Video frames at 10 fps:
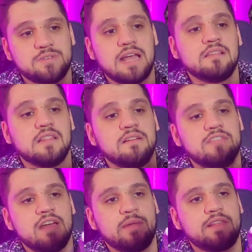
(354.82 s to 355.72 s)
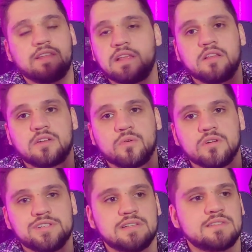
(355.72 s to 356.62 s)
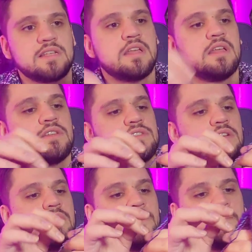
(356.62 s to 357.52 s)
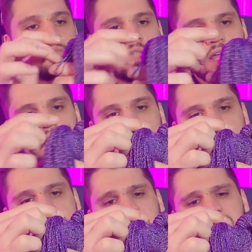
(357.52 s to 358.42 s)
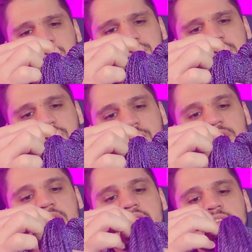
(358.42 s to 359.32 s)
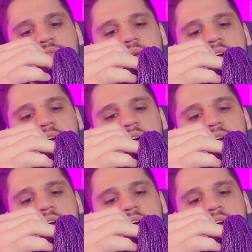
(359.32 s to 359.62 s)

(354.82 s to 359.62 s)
So I love them. I think they look gorgeous. So uh, sometimes they're rooted a little